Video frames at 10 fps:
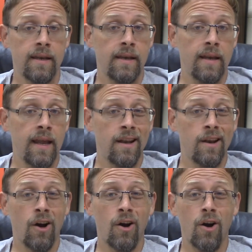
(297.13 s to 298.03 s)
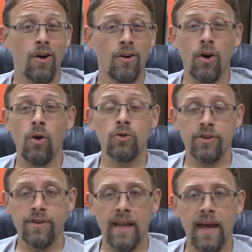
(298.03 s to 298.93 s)
in our
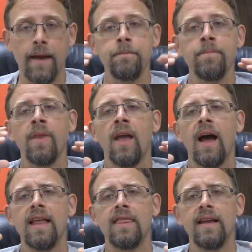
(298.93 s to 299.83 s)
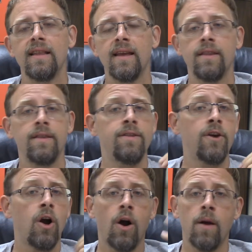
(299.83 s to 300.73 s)
culture today. I think that
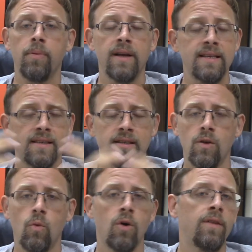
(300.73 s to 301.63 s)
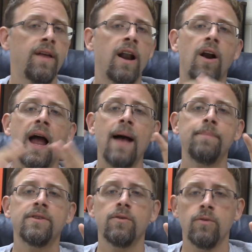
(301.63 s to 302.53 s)
there are places in the world that are
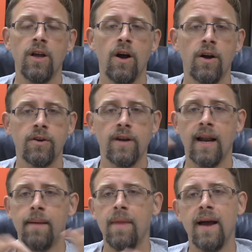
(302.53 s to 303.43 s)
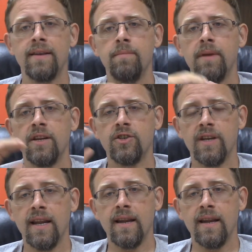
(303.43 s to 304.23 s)
absolutely hungry, and I'm not diminishing any